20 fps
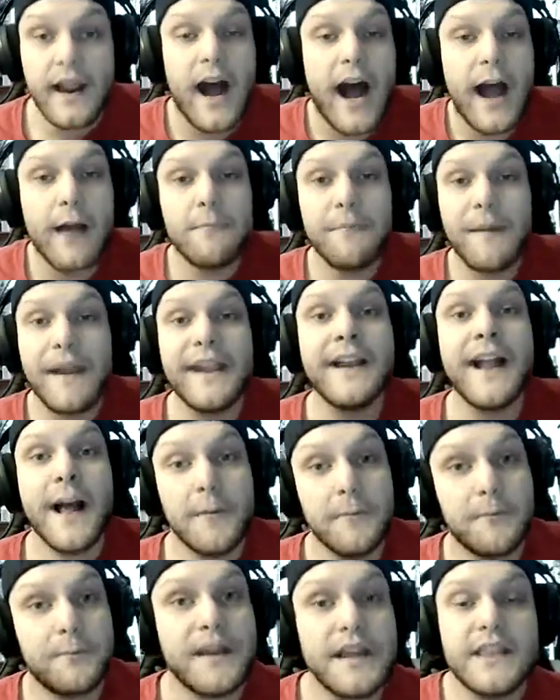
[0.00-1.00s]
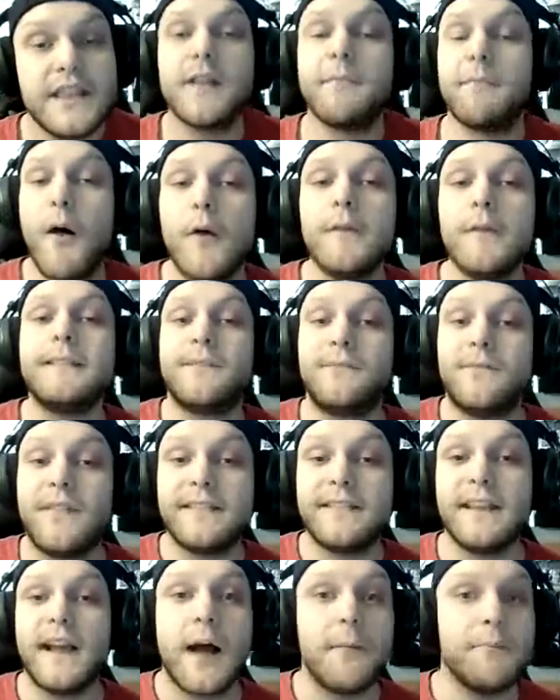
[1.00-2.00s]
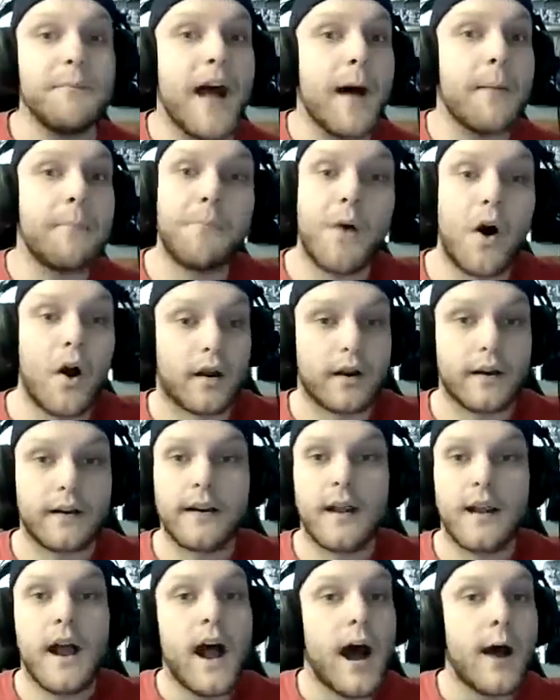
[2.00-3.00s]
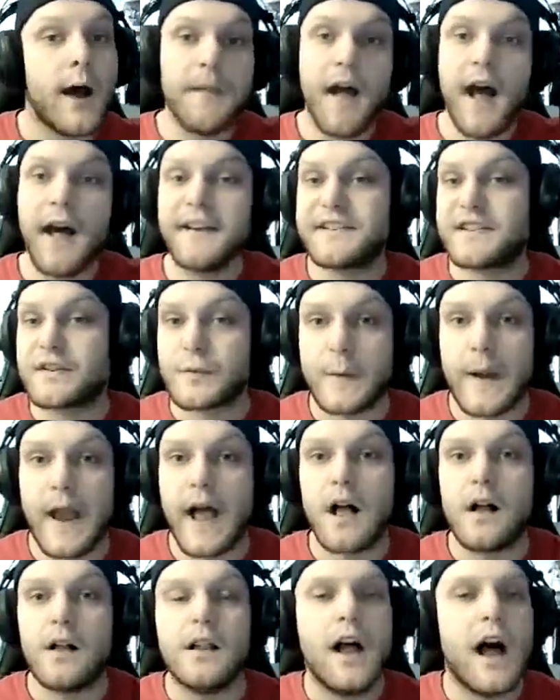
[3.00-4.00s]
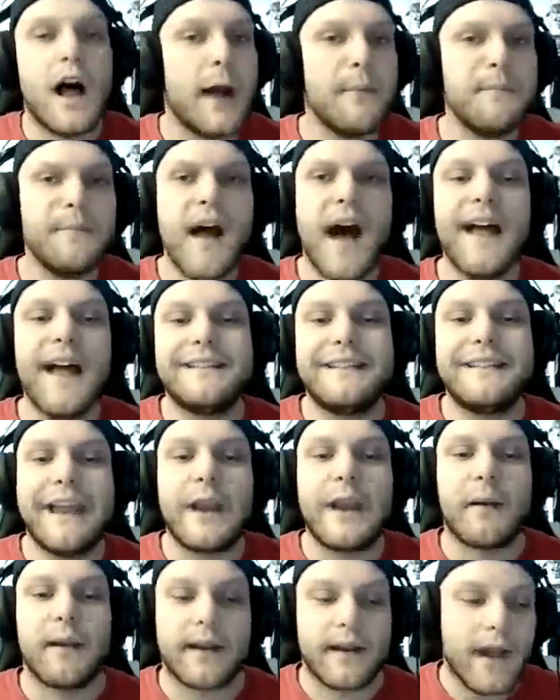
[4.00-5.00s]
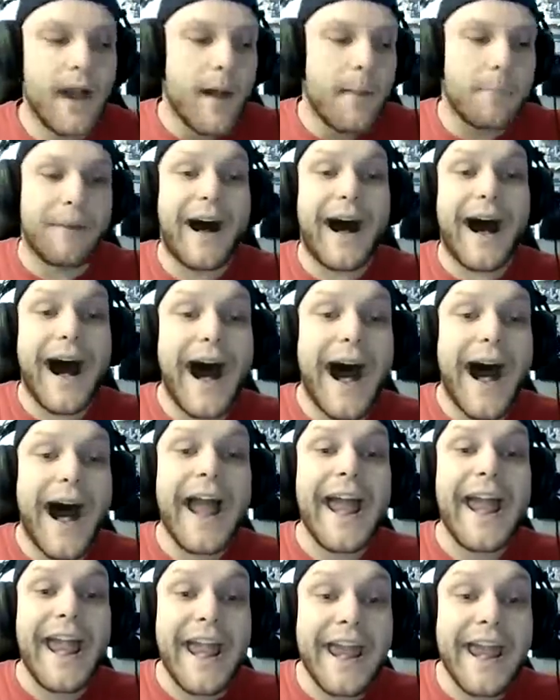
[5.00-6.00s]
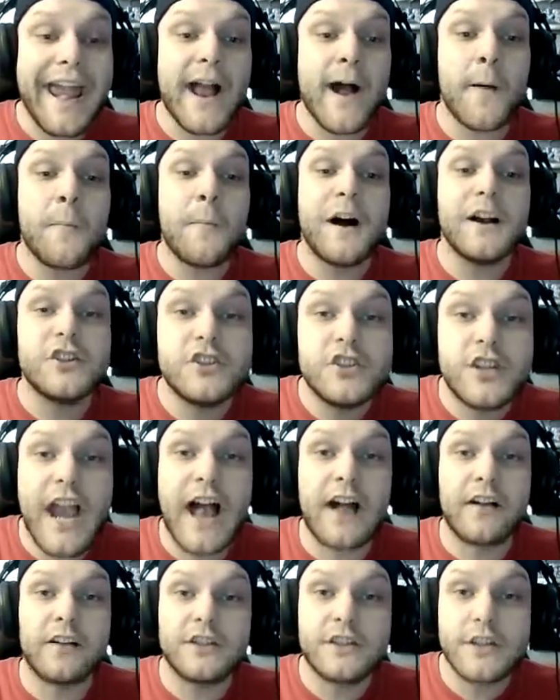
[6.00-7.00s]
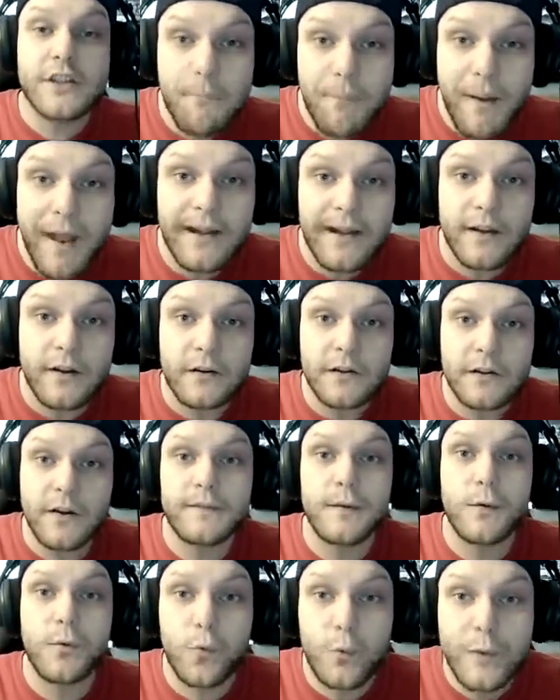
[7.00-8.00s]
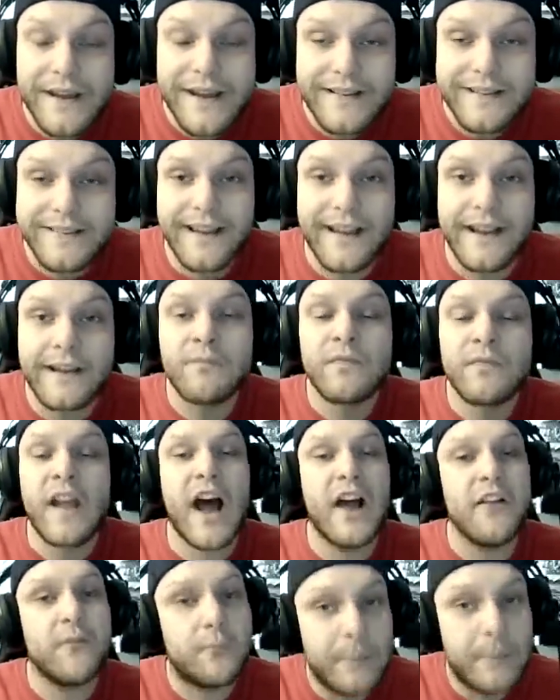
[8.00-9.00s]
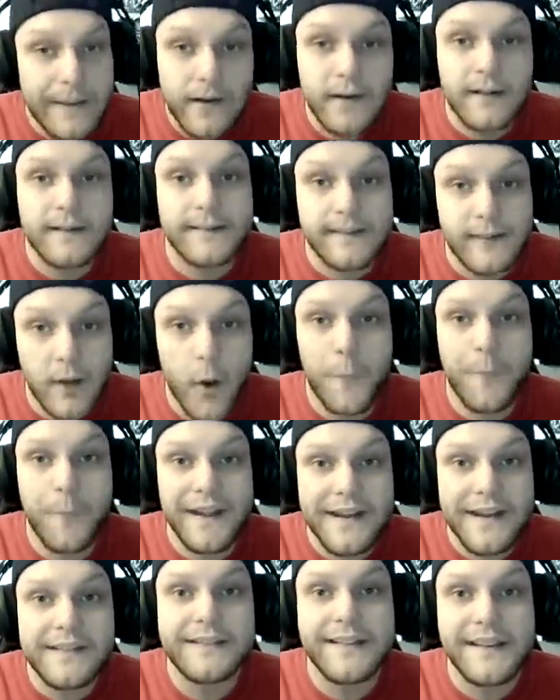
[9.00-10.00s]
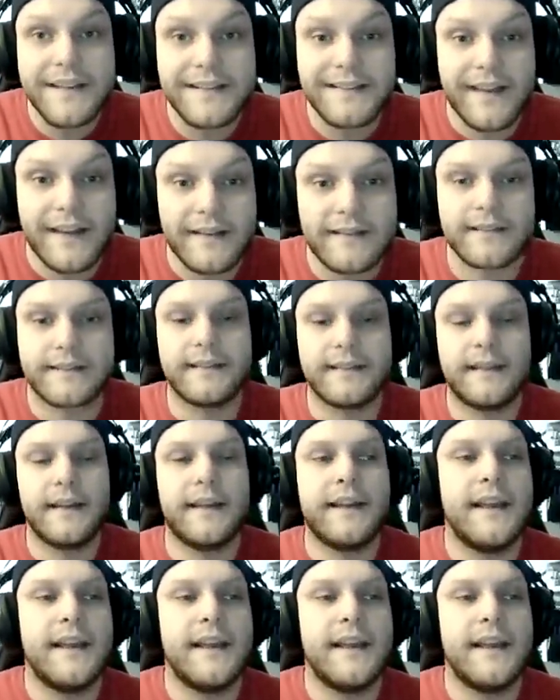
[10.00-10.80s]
I may not be the most I'm not Mark. I'm not Darrell. I'm not Derek, but I am a challenge competitor. There's a reason I've been on so many seasons.